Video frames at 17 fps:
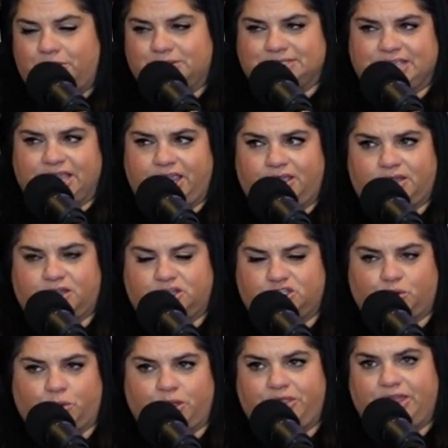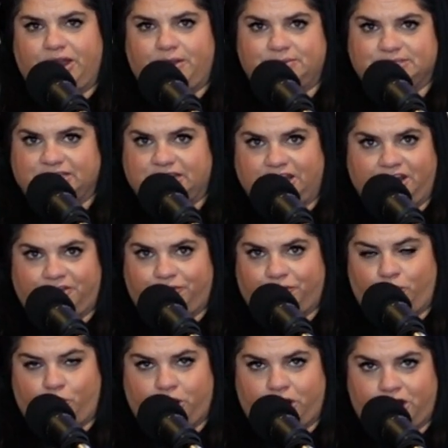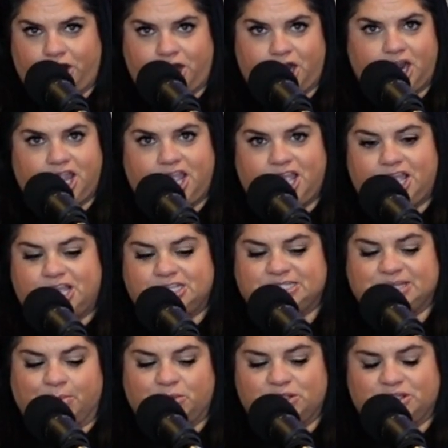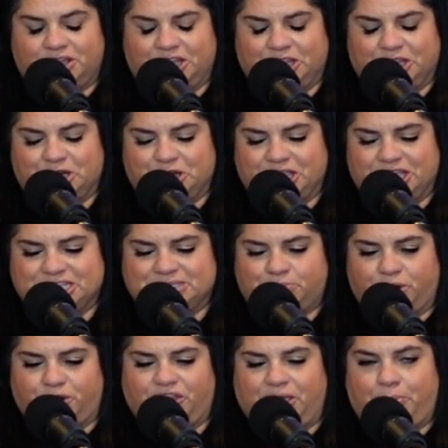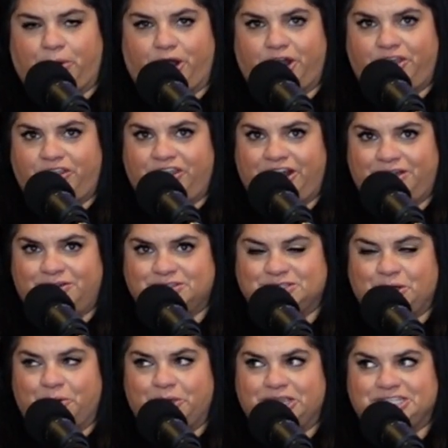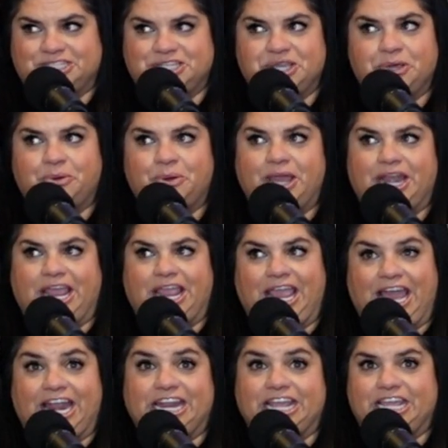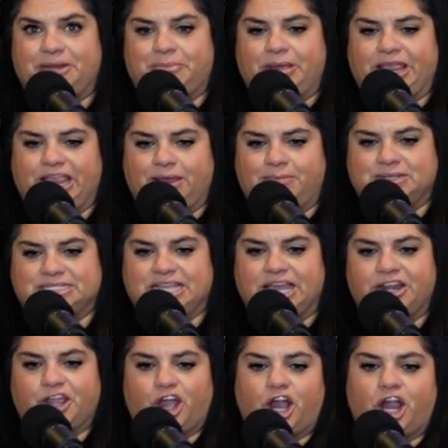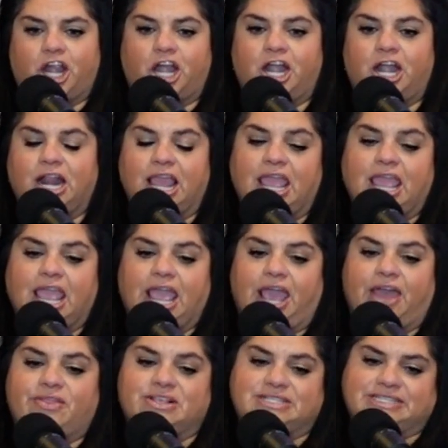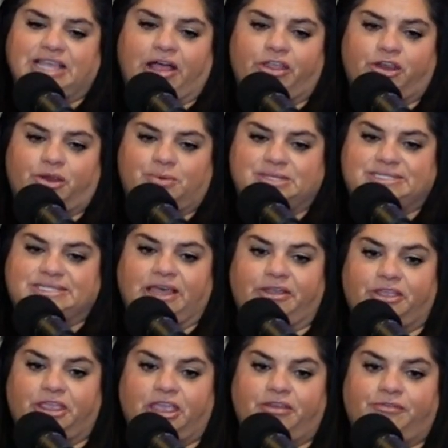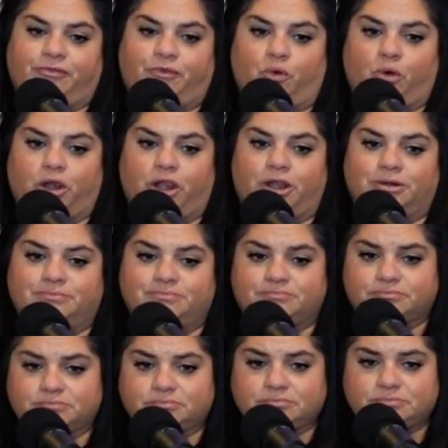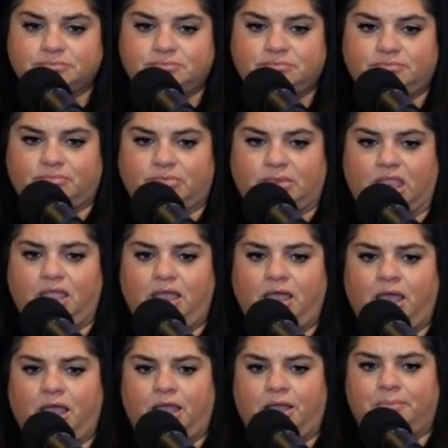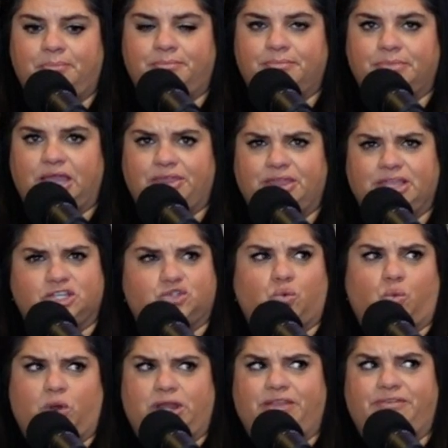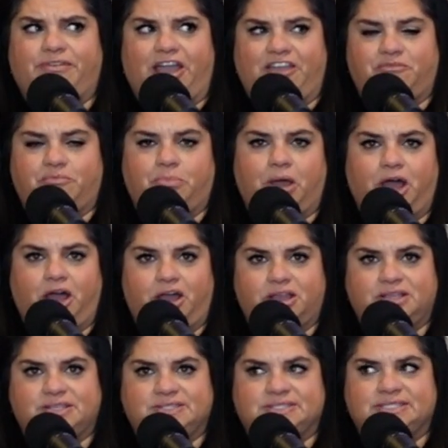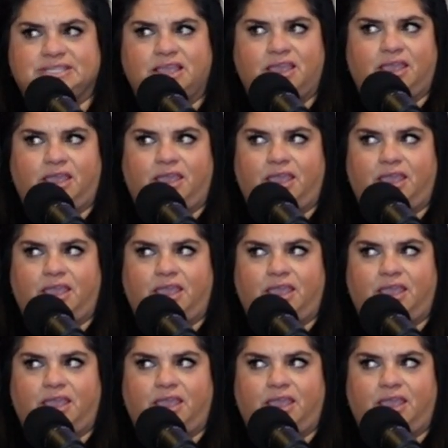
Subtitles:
It was like a toy that I was needing for a little kid's birthday party that I was going to, and I had it in my Amazon cart, and the seller was selling it for I think $25.